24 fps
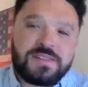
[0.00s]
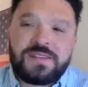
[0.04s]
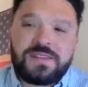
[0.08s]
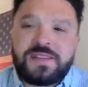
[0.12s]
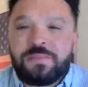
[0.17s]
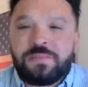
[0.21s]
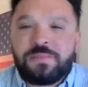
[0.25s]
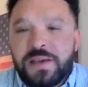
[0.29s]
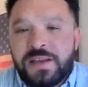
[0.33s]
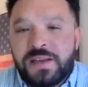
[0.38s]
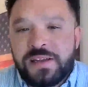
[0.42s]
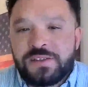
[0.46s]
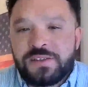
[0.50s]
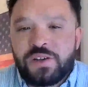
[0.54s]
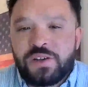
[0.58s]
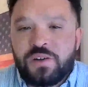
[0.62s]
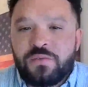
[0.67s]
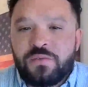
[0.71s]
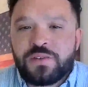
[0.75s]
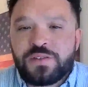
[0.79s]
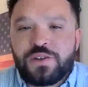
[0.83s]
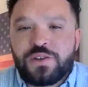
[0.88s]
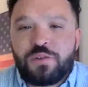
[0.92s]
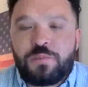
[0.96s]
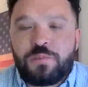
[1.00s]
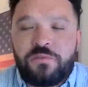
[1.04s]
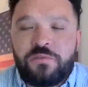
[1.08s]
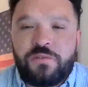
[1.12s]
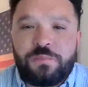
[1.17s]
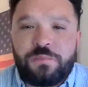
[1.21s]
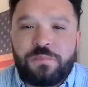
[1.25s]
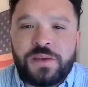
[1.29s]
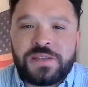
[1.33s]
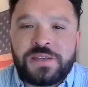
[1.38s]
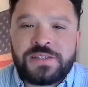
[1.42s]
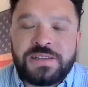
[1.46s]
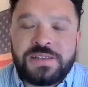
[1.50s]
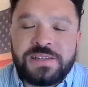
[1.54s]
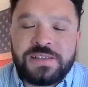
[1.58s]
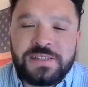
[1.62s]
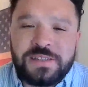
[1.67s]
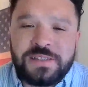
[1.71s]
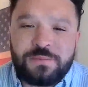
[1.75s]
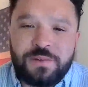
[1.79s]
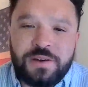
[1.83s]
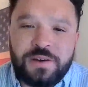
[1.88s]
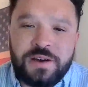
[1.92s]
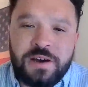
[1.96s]
to them that East Hartford is open for
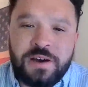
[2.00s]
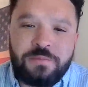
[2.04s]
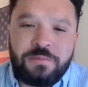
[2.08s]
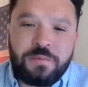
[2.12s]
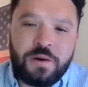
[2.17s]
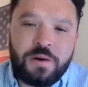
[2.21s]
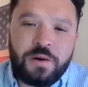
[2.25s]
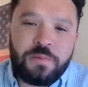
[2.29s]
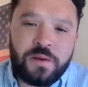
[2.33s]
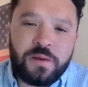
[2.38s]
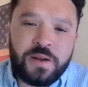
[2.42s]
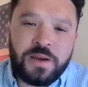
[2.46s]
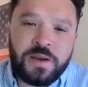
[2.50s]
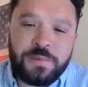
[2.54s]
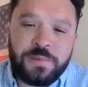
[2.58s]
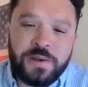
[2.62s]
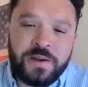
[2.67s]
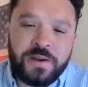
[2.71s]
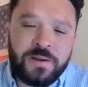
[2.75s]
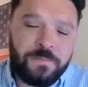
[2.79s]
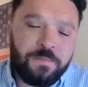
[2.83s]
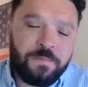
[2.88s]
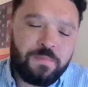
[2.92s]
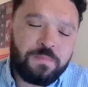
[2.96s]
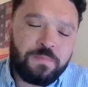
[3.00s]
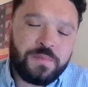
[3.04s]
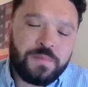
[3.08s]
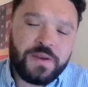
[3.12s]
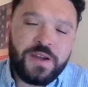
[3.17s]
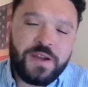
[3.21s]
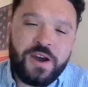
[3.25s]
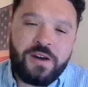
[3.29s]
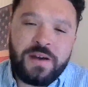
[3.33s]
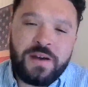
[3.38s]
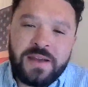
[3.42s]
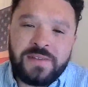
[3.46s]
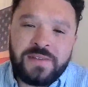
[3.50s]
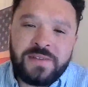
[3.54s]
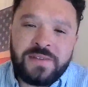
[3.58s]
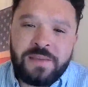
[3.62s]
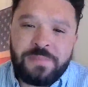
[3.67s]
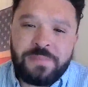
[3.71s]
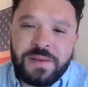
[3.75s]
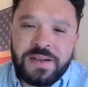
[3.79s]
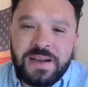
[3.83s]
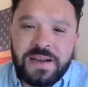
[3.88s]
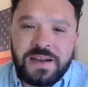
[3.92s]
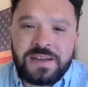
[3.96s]
business and we'll help them open up here. But no, I have
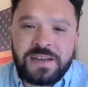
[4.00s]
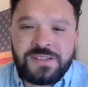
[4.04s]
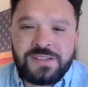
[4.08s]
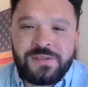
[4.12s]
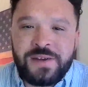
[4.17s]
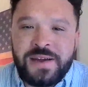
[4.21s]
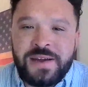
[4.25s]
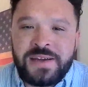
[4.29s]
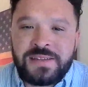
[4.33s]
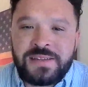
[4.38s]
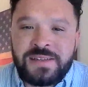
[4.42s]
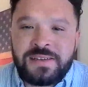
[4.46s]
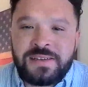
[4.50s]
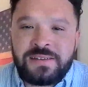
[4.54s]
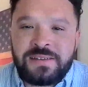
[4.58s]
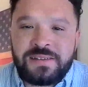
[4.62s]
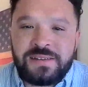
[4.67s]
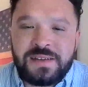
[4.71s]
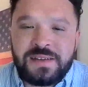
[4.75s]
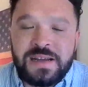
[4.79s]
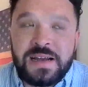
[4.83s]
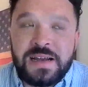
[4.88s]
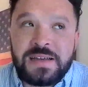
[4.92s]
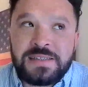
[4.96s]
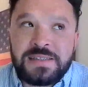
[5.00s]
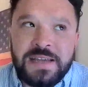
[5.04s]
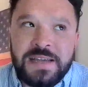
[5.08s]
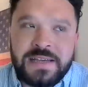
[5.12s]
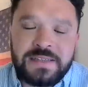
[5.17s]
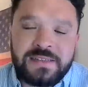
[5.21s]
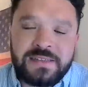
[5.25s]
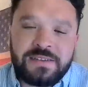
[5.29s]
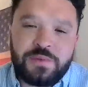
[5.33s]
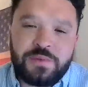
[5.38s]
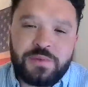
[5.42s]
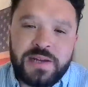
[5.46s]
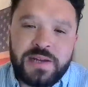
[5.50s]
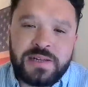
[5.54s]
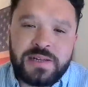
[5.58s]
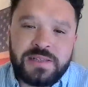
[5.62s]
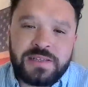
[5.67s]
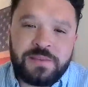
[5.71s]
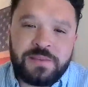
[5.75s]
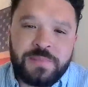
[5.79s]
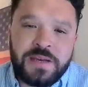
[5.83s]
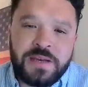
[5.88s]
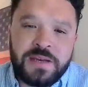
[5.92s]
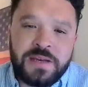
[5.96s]
not been contacted
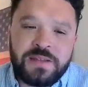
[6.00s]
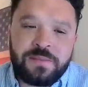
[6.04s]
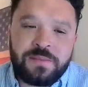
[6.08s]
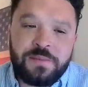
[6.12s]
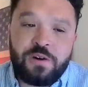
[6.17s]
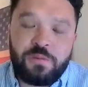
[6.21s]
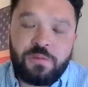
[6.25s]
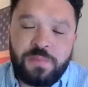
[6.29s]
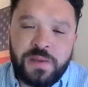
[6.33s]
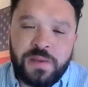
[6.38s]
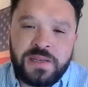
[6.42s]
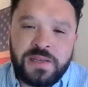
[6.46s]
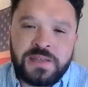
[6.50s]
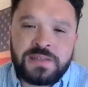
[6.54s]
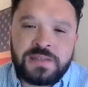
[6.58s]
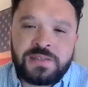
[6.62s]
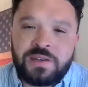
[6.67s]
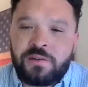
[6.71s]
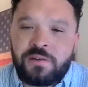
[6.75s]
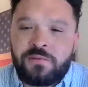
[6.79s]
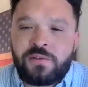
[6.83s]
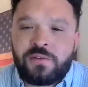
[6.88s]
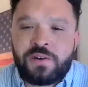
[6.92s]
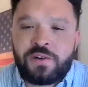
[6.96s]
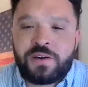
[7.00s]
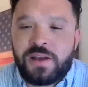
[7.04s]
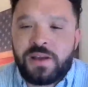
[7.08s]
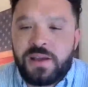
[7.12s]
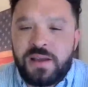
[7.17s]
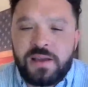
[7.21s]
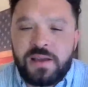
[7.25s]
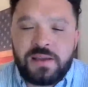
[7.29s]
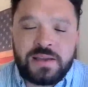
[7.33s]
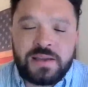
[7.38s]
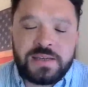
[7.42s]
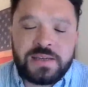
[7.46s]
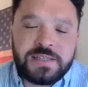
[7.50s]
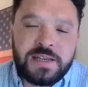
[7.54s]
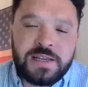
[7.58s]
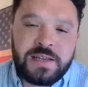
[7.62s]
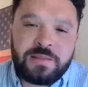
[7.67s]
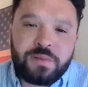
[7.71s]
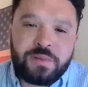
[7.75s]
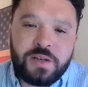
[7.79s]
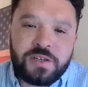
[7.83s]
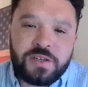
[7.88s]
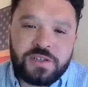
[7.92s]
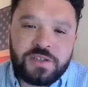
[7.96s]
directly about them opening East Hartford. Like I said, I
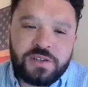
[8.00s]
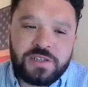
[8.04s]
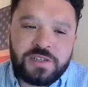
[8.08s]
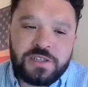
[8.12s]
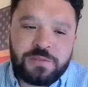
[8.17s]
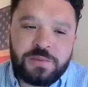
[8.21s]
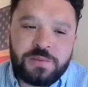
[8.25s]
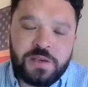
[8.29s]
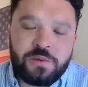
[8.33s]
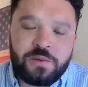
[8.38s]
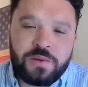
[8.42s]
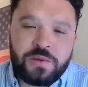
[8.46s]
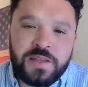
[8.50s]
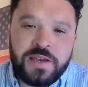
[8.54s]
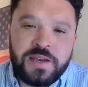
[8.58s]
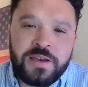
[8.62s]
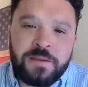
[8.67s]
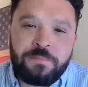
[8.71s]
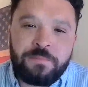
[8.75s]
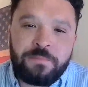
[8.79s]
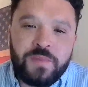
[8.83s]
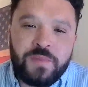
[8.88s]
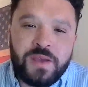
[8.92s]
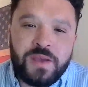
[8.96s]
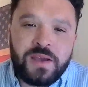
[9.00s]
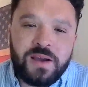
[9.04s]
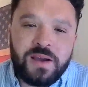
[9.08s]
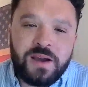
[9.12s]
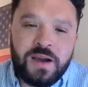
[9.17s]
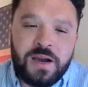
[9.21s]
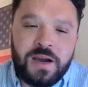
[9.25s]
had the pleasure to speak with them.